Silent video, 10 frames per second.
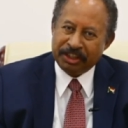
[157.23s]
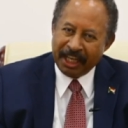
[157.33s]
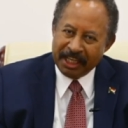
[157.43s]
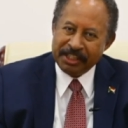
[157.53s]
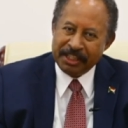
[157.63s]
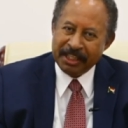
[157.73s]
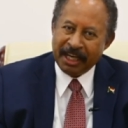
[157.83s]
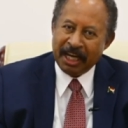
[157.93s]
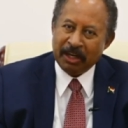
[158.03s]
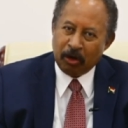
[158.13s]
challenging
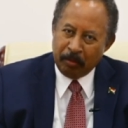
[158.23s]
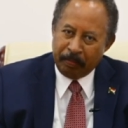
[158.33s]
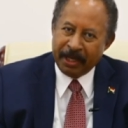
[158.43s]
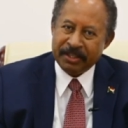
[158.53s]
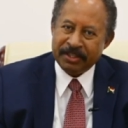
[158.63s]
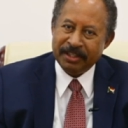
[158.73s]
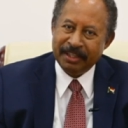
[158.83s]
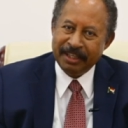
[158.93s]
and complex